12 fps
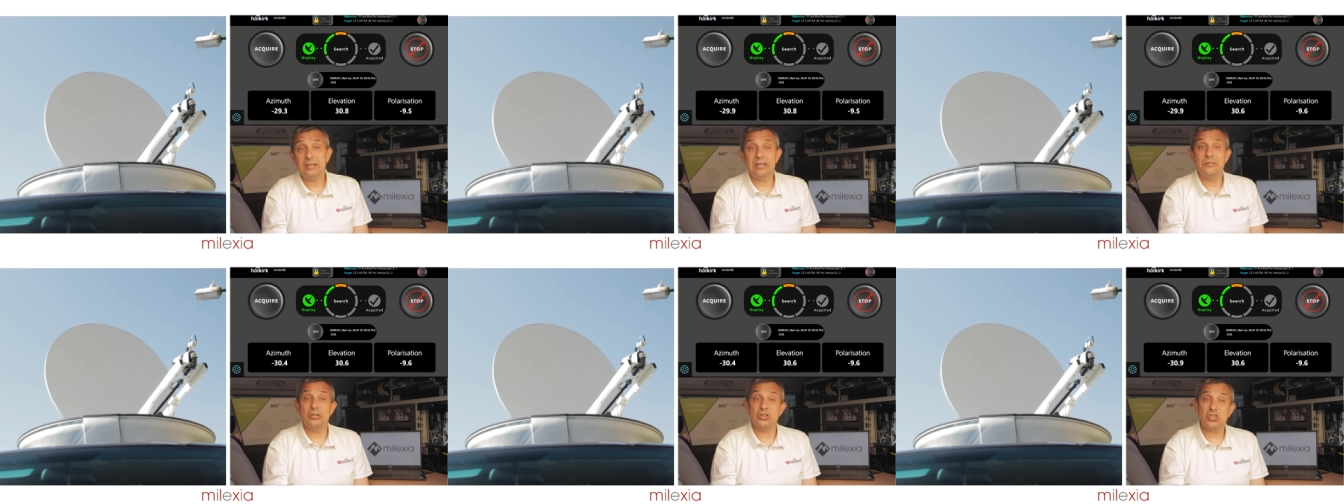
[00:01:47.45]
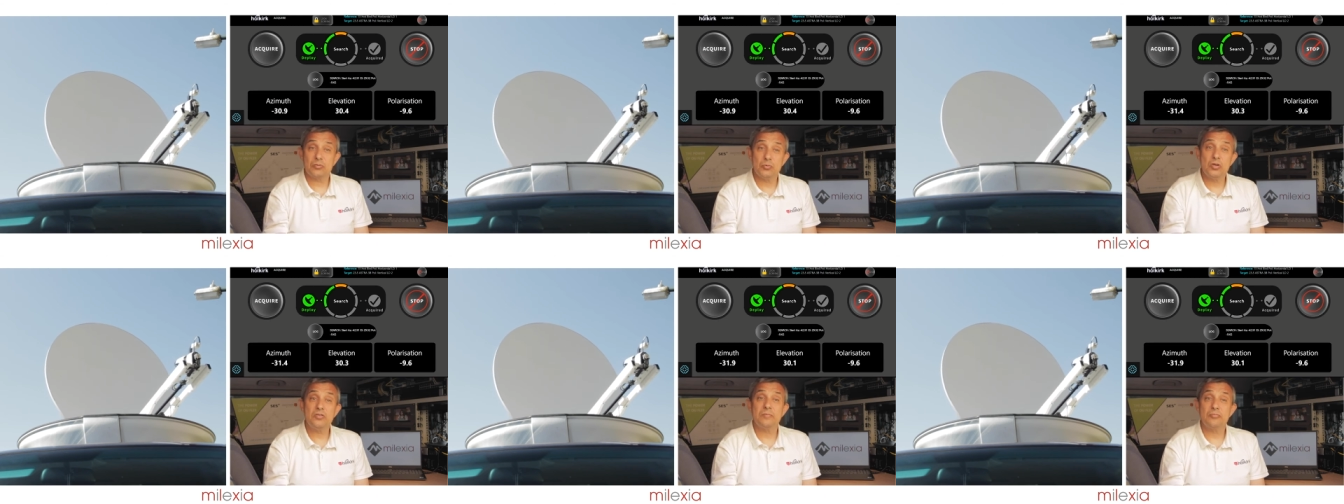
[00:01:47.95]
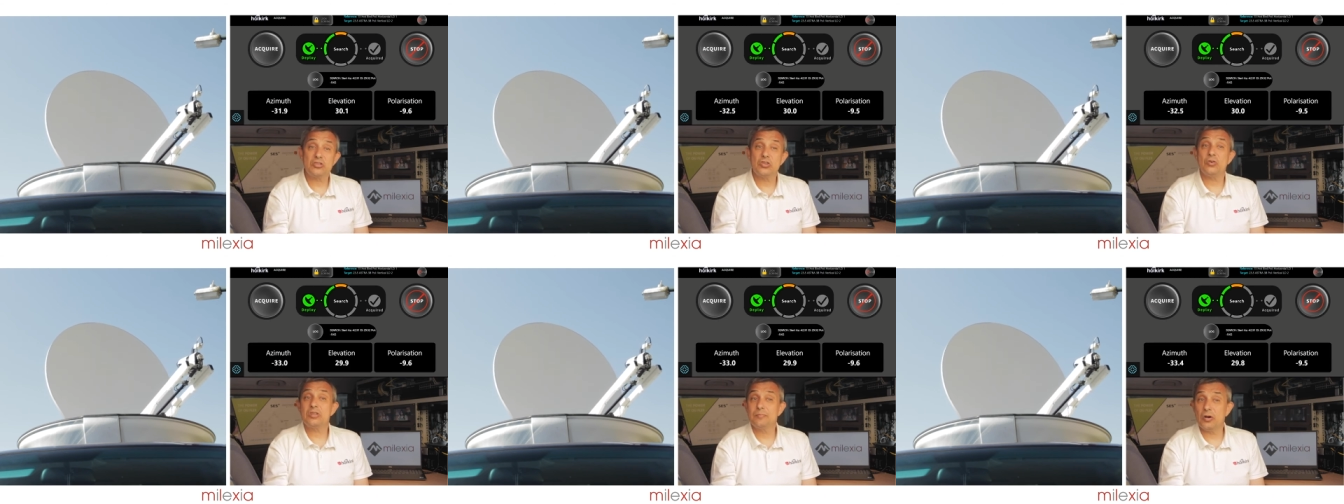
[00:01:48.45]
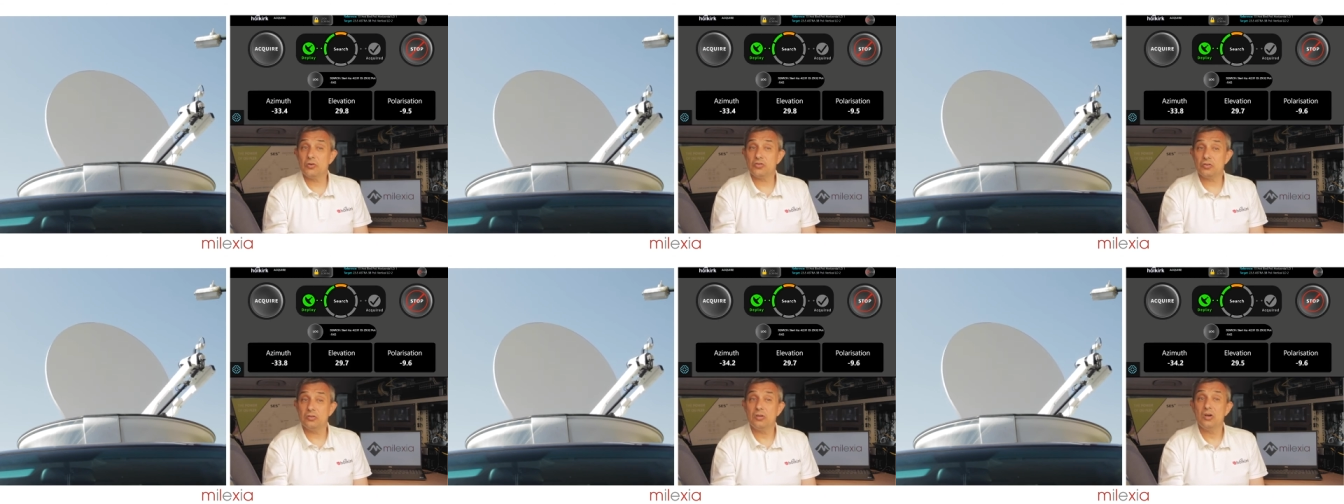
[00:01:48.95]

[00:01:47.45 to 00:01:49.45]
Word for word: giving a smooth and precise motion